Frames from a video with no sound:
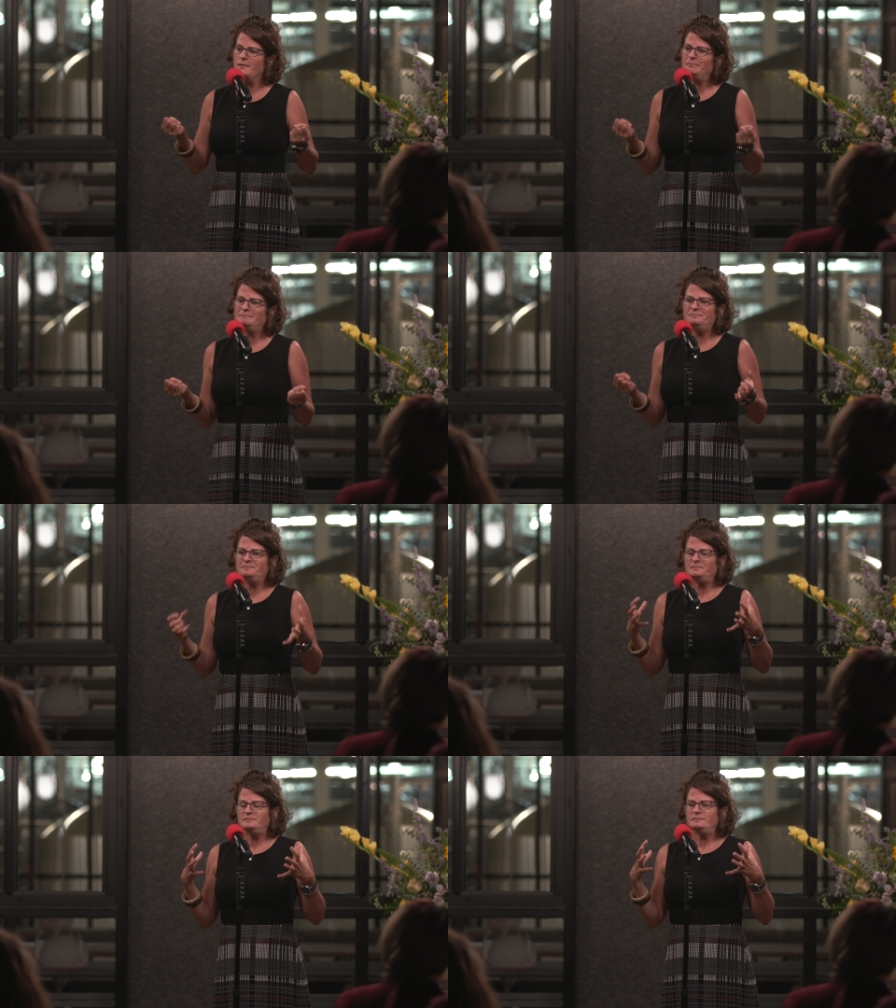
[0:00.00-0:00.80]
And
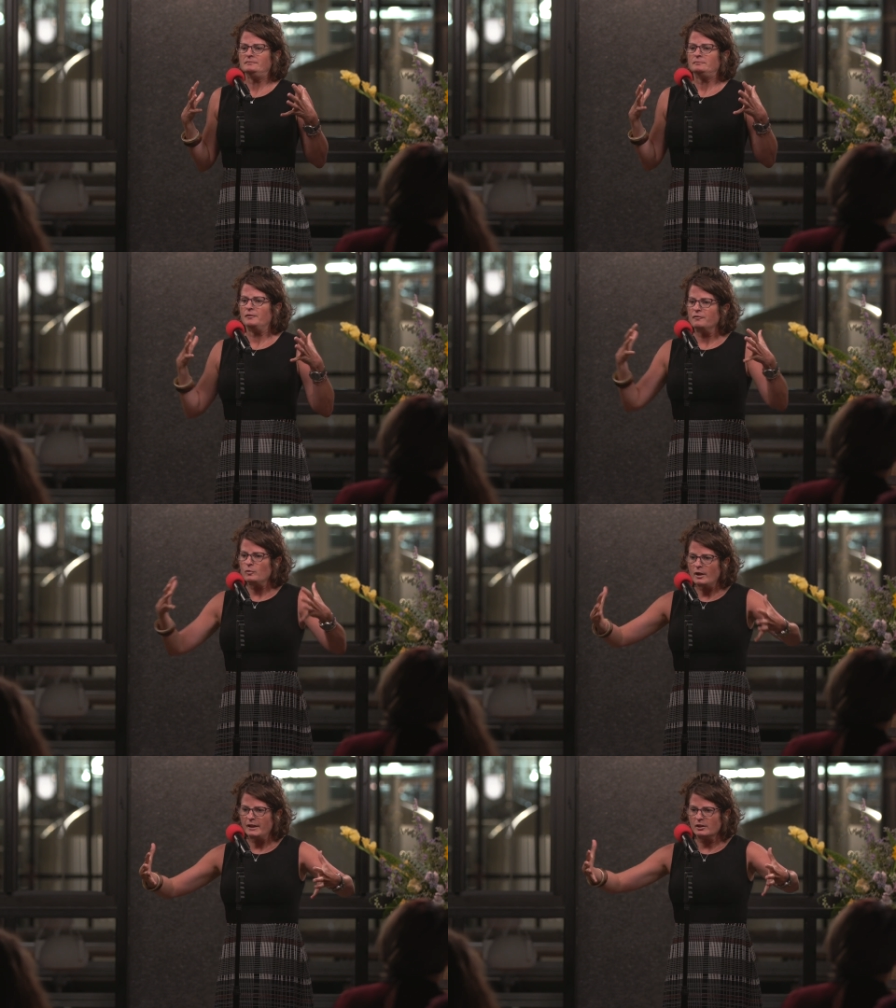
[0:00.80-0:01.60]

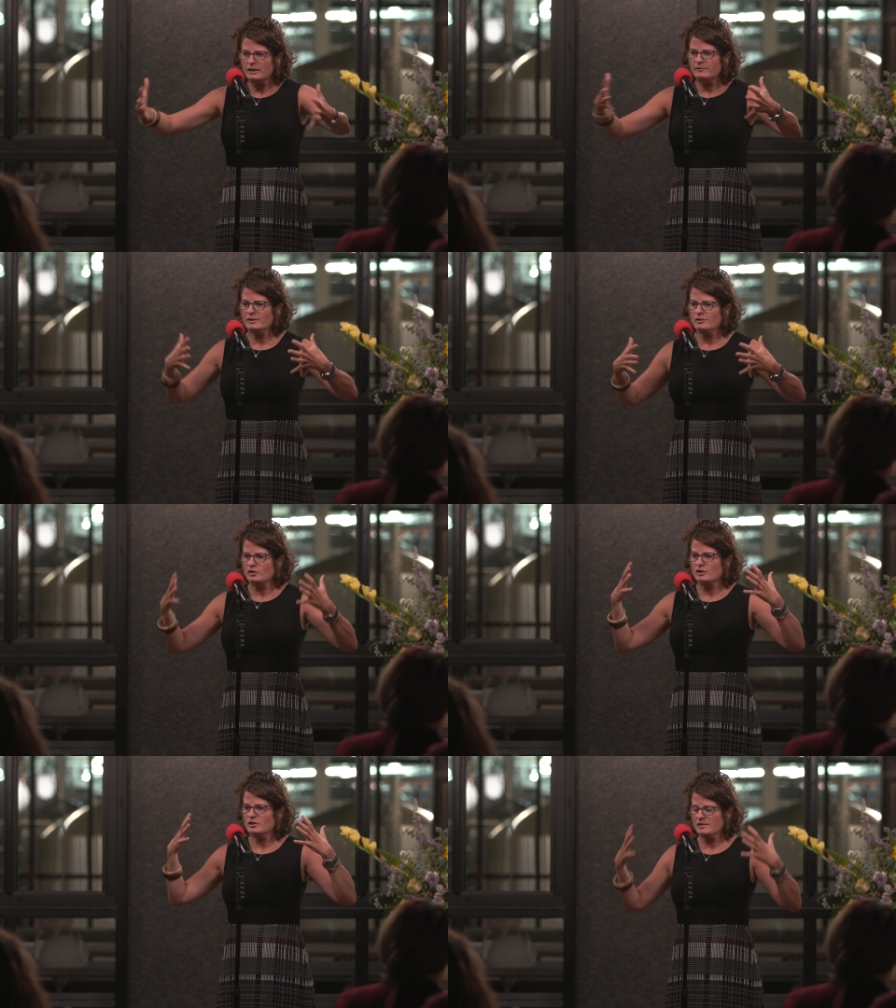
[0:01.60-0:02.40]
before I could even,
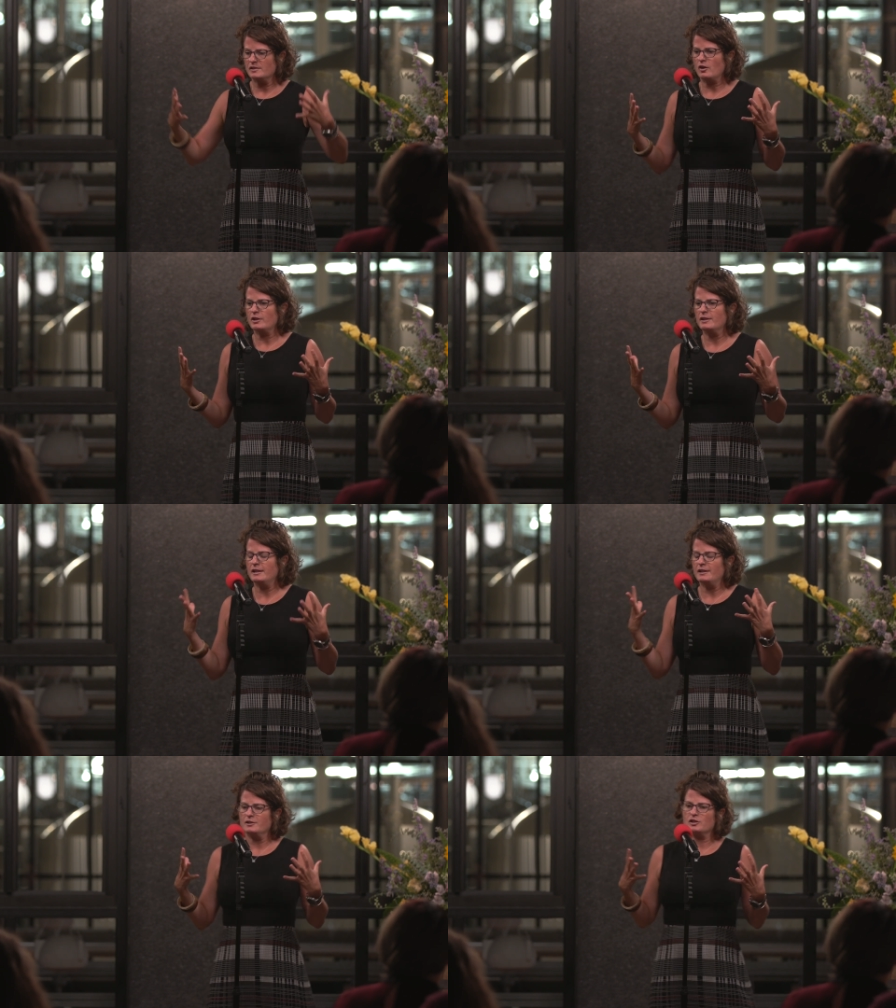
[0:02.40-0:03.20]
she just started
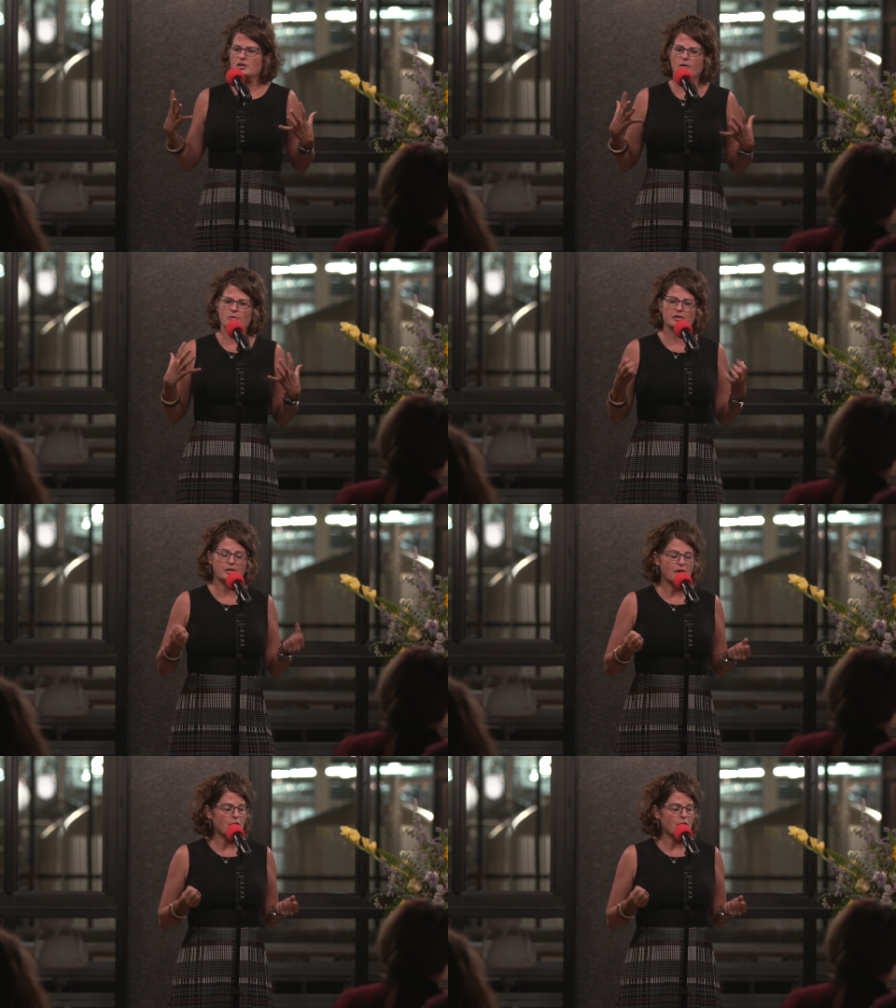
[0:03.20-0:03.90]
in and she goes,